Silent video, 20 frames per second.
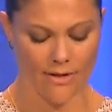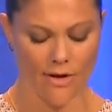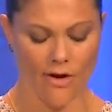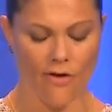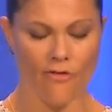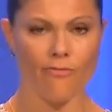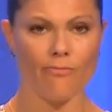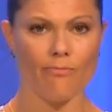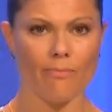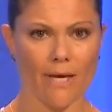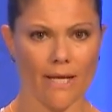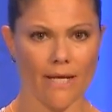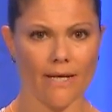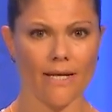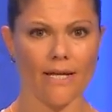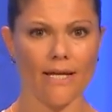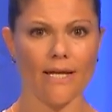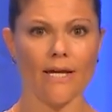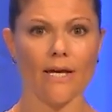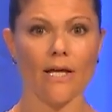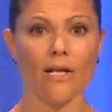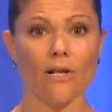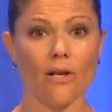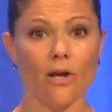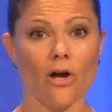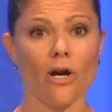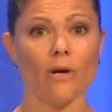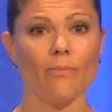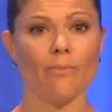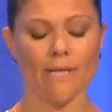of many
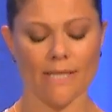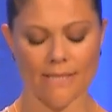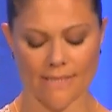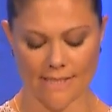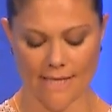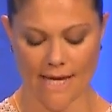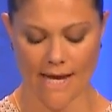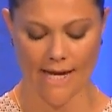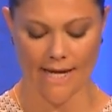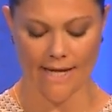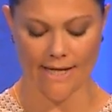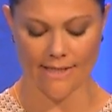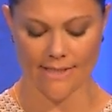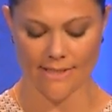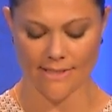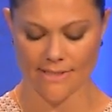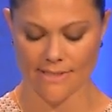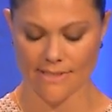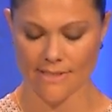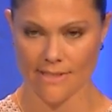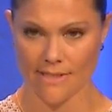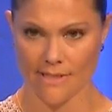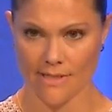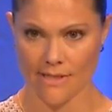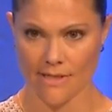alarming signs